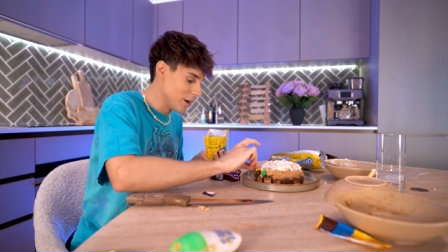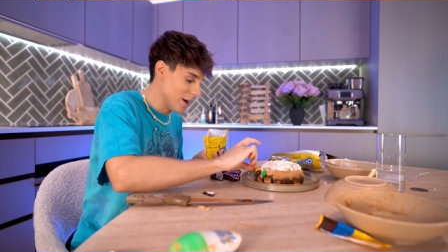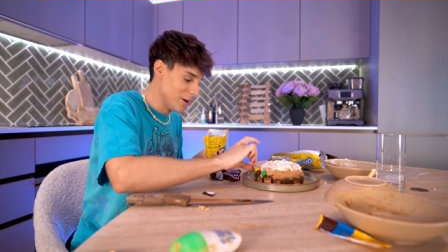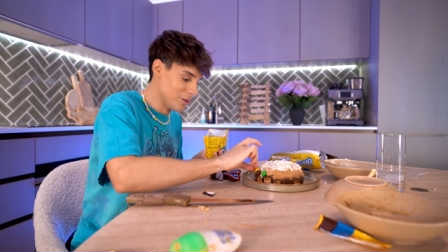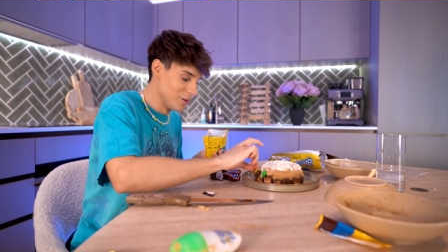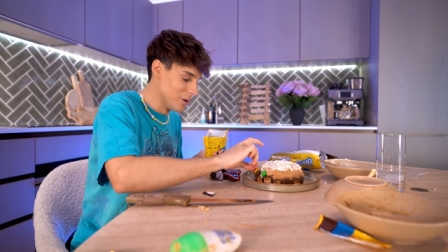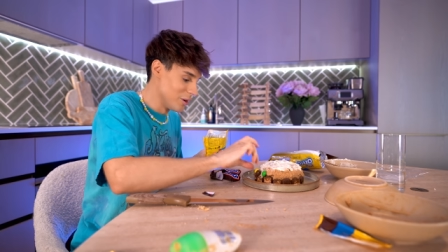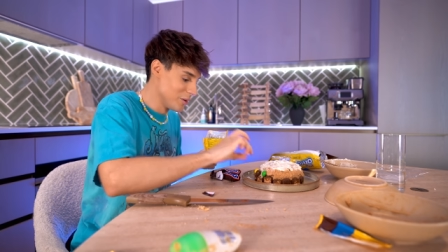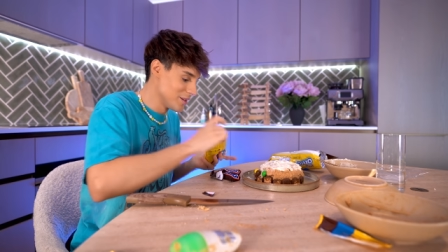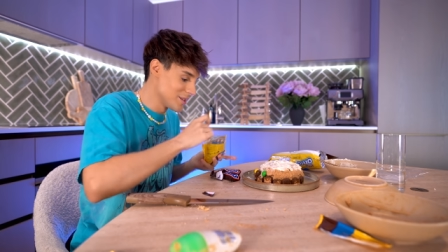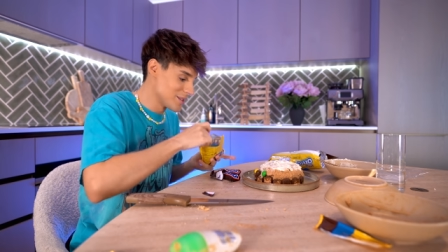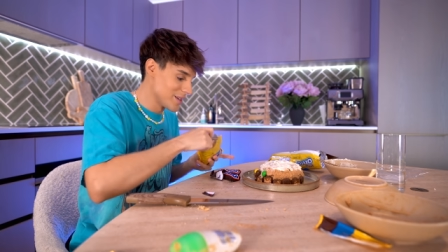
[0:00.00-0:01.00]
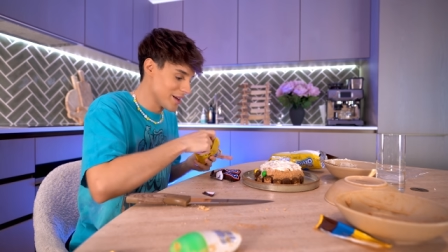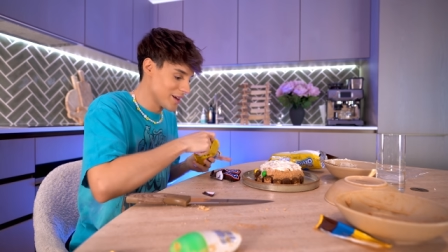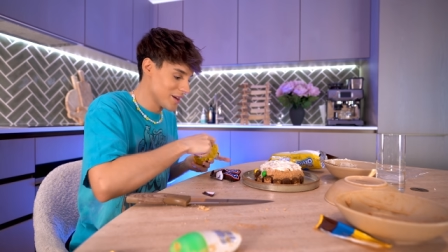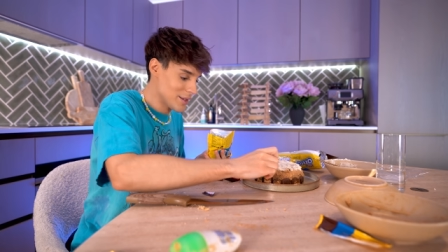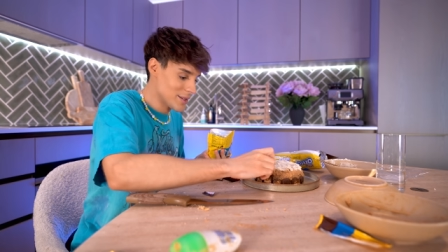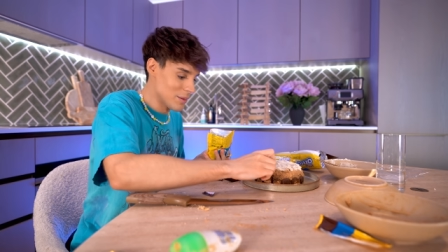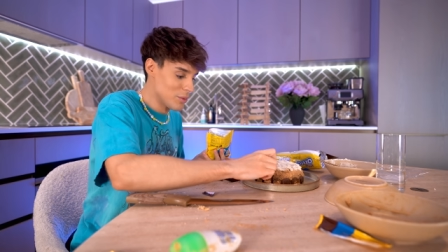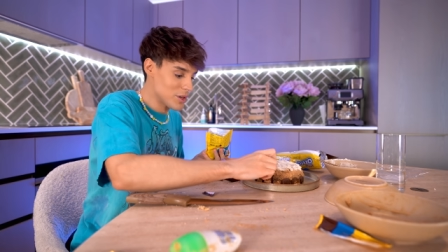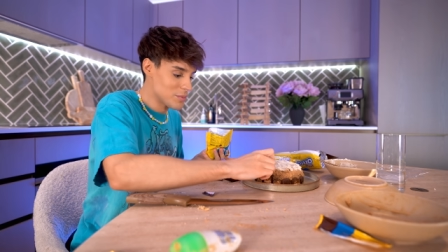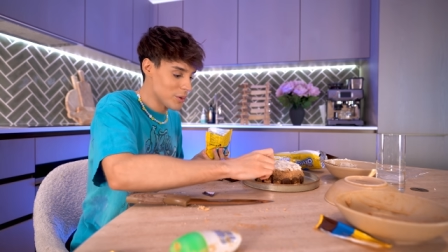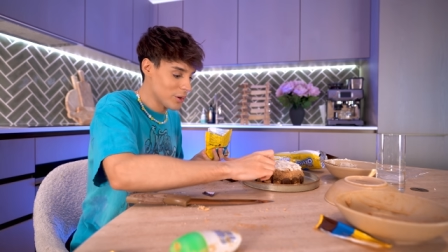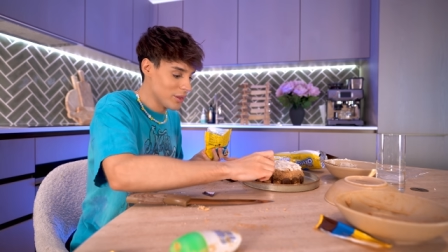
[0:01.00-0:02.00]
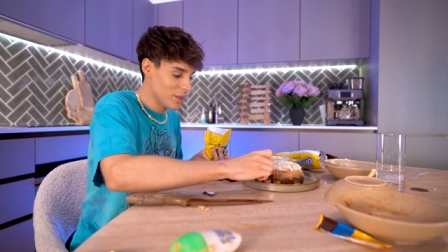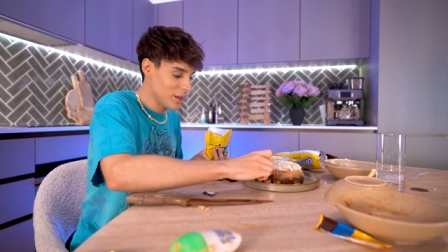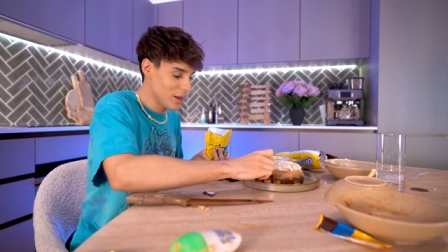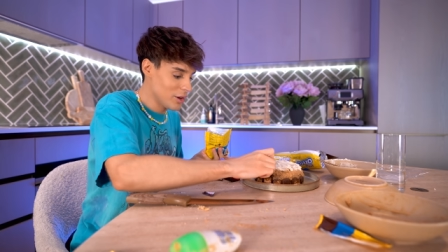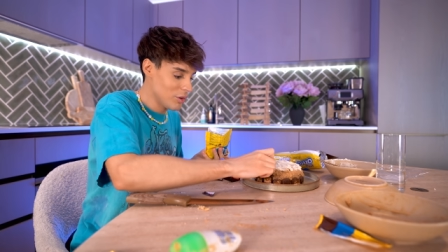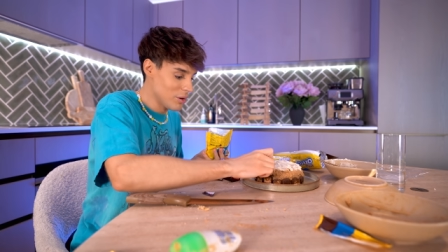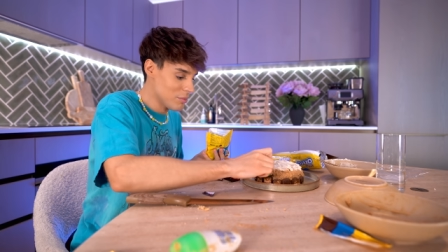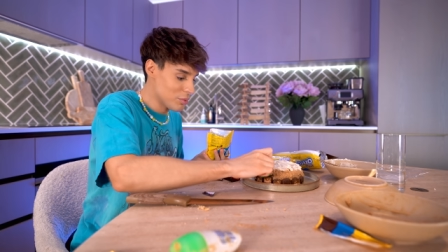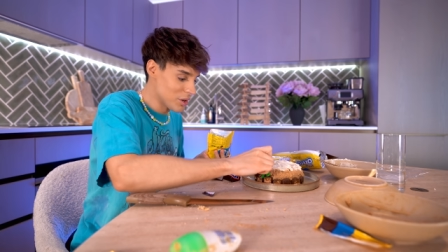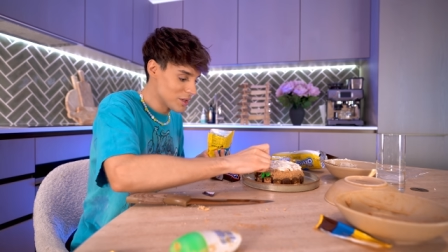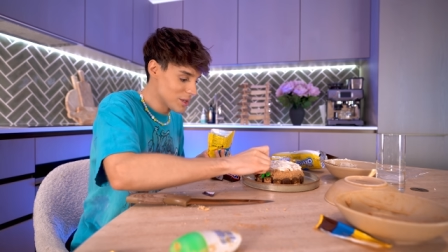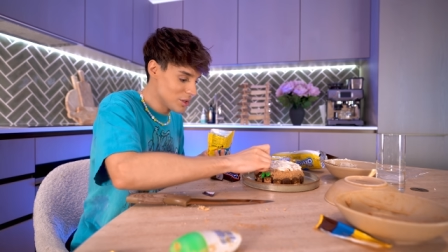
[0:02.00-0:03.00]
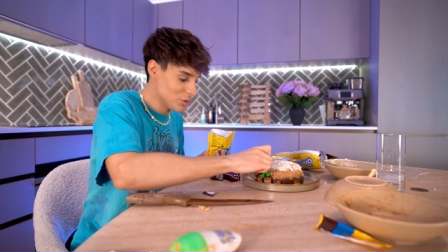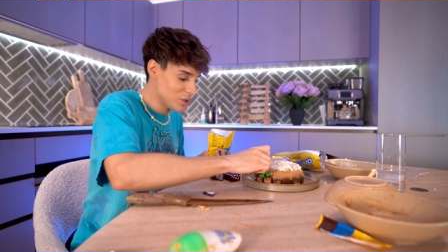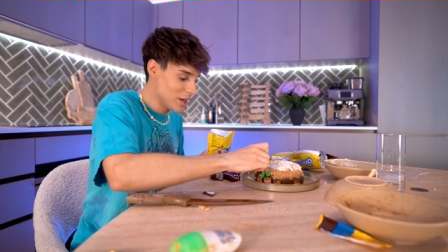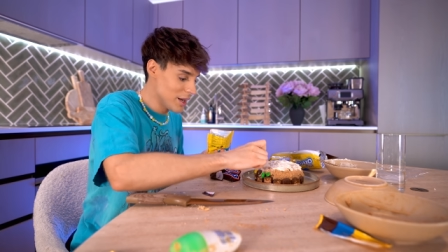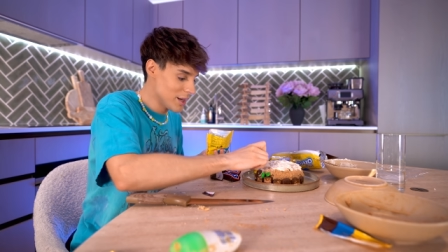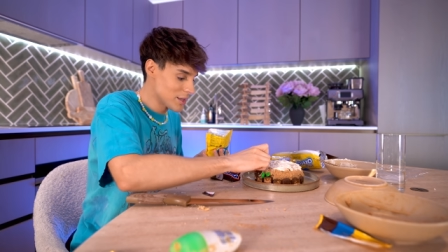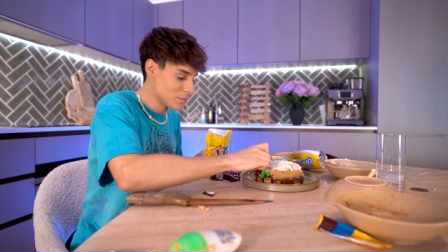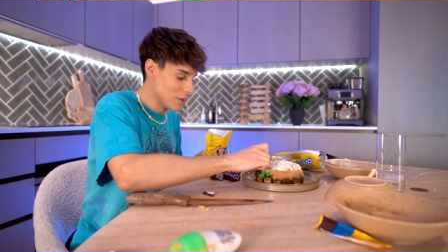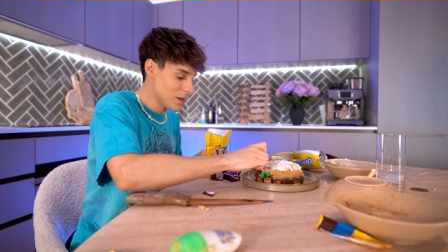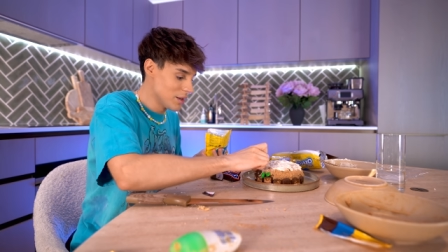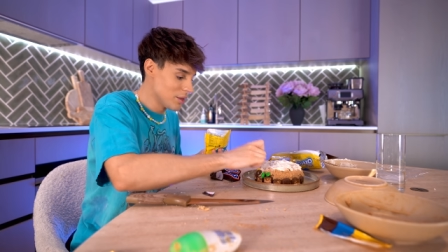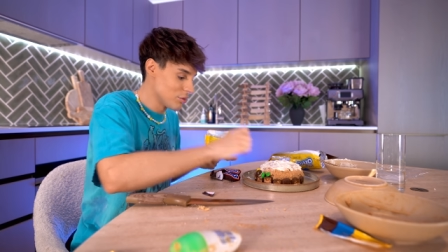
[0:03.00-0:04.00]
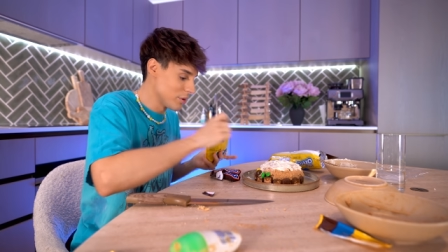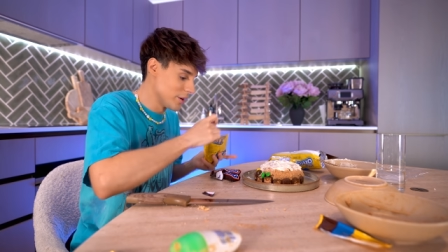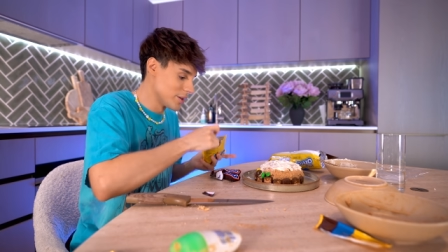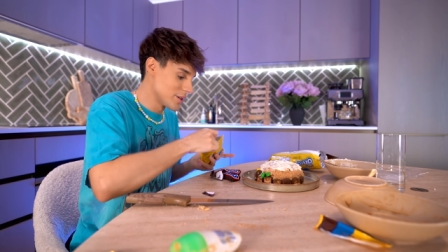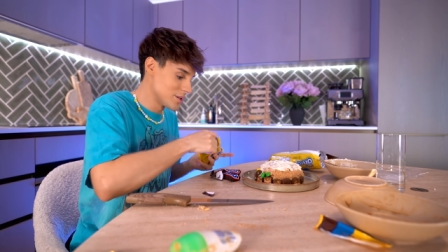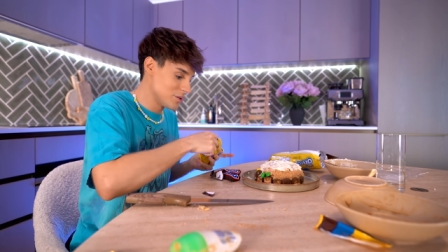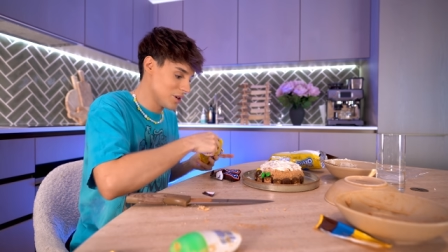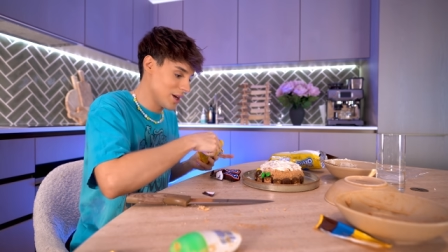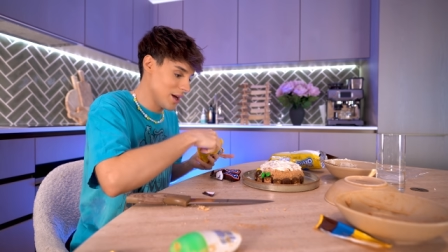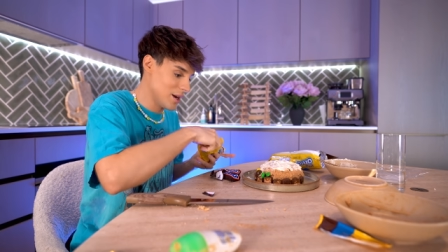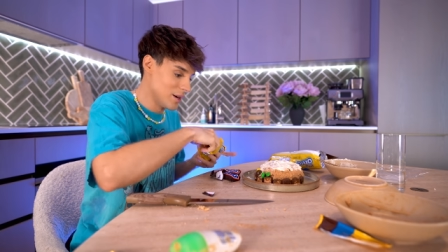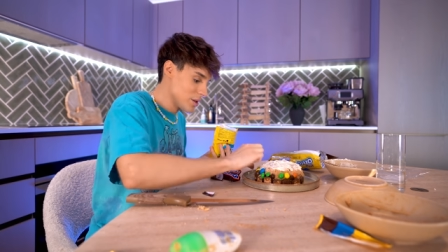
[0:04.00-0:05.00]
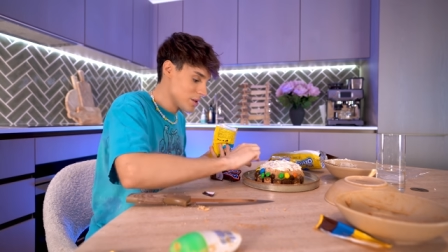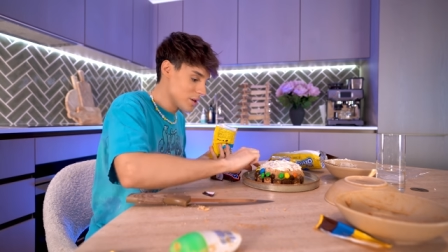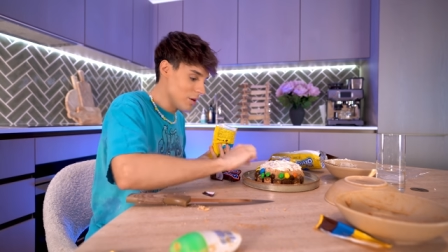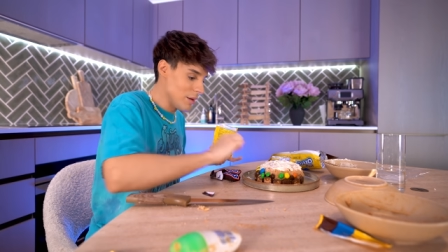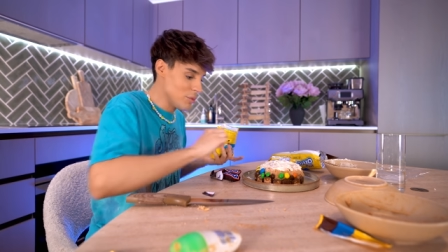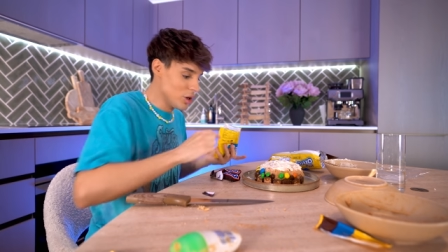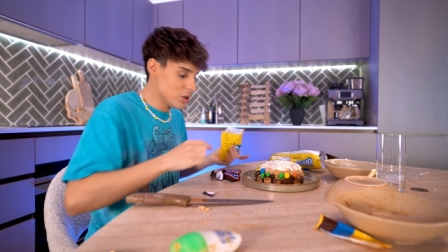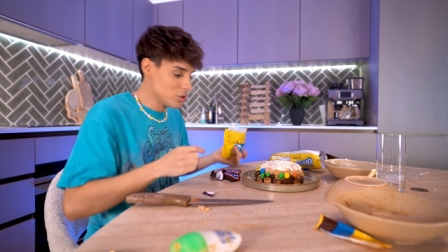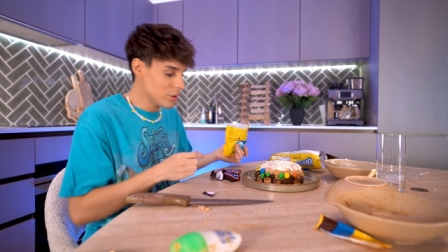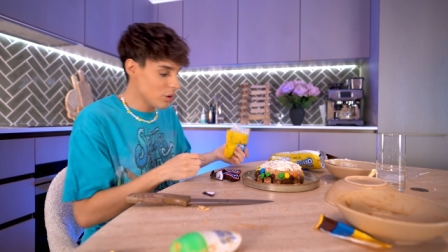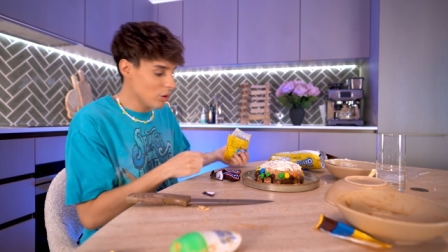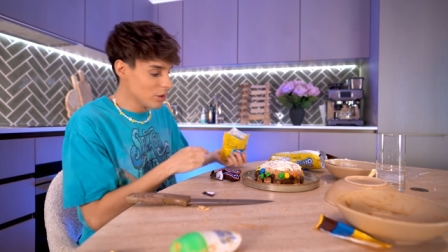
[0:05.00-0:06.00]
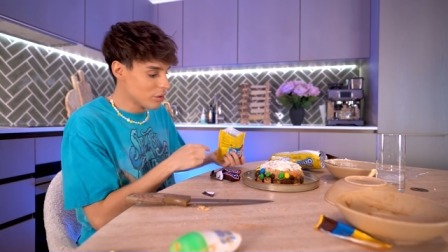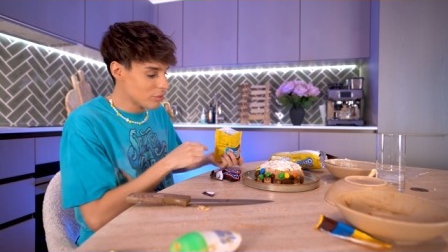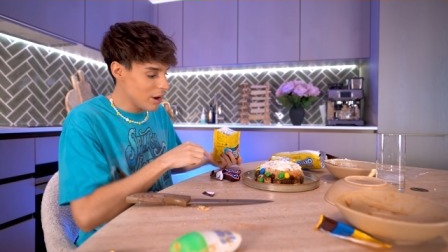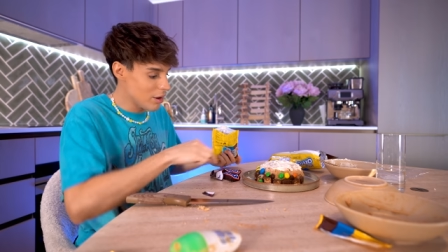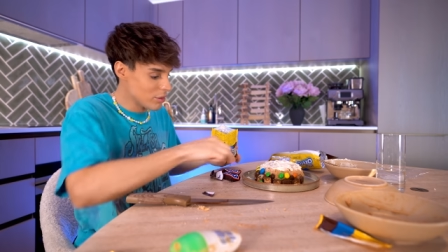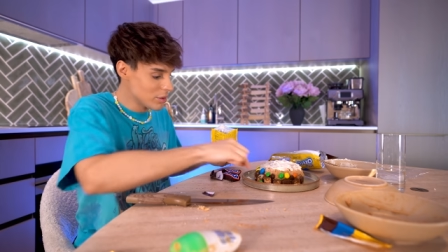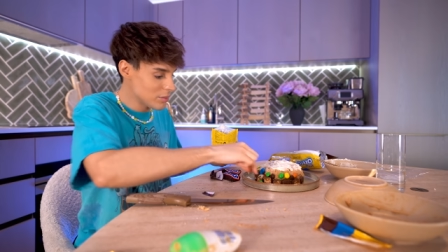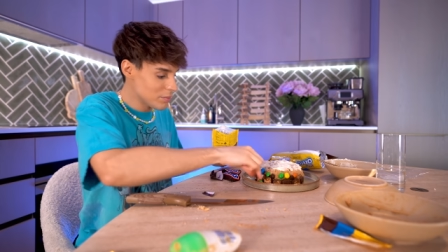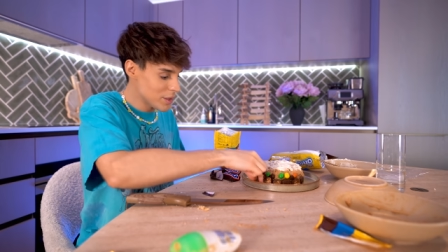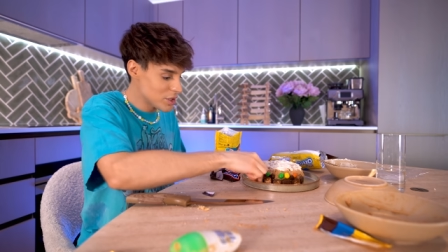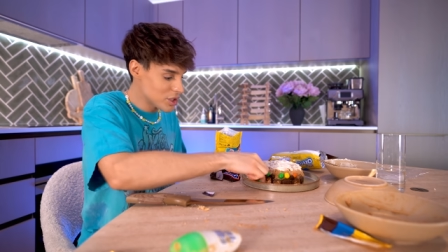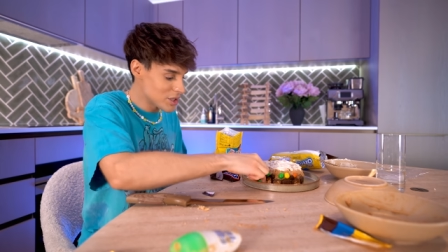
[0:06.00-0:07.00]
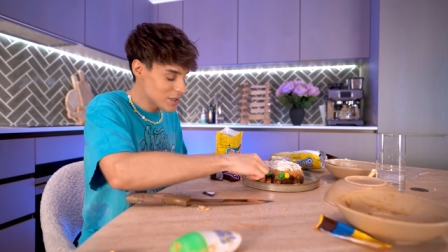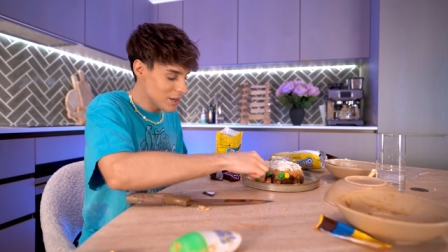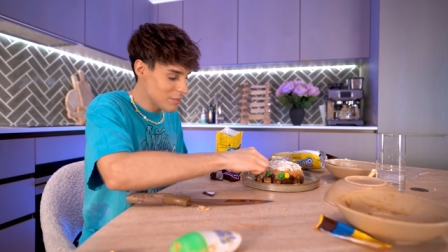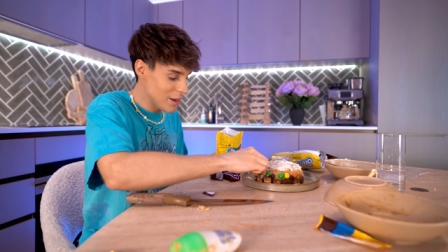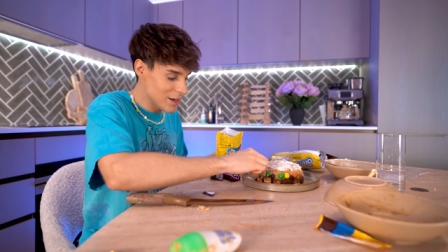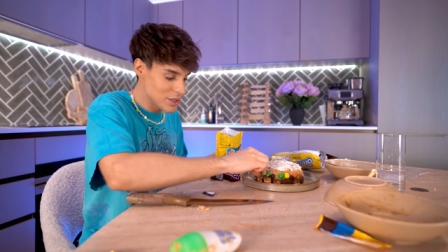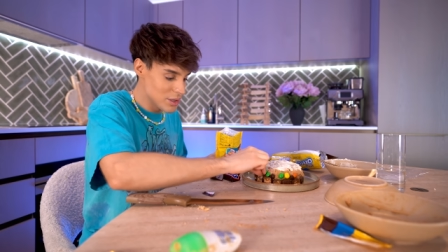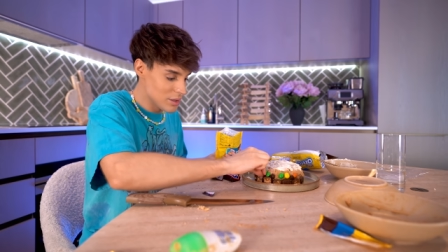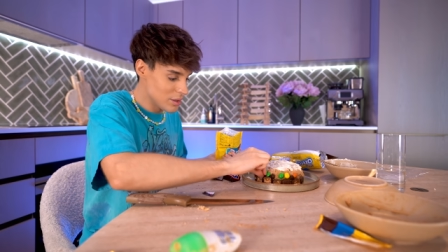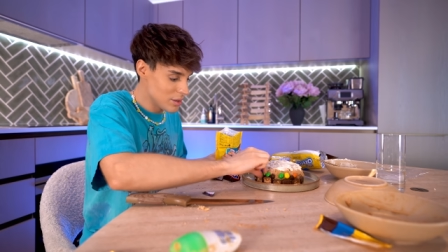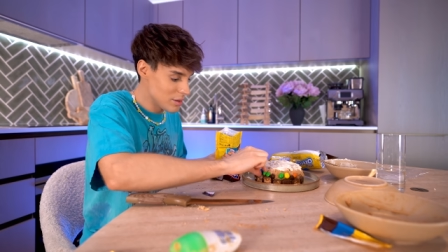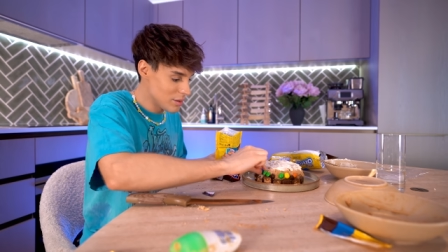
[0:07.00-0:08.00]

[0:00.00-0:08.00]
I don't know. This is like someone's birthday and you're in prison. You take as many thrills as you can. So I'm not doing all around, but just imagine.